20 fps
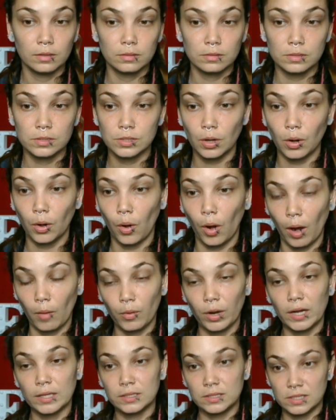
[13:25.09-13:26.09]
So I
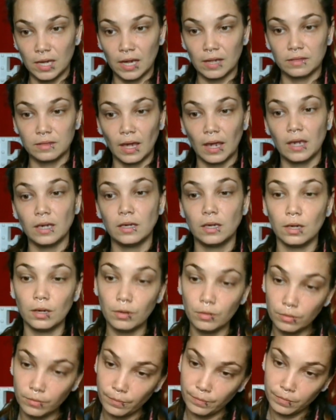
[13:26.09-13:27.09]
wanted to say thank
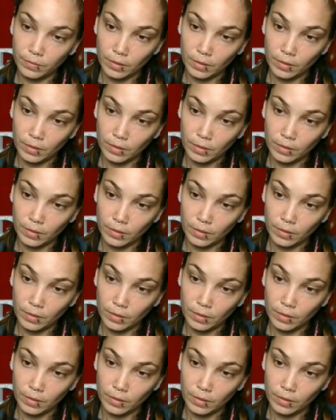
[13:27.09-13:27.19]
you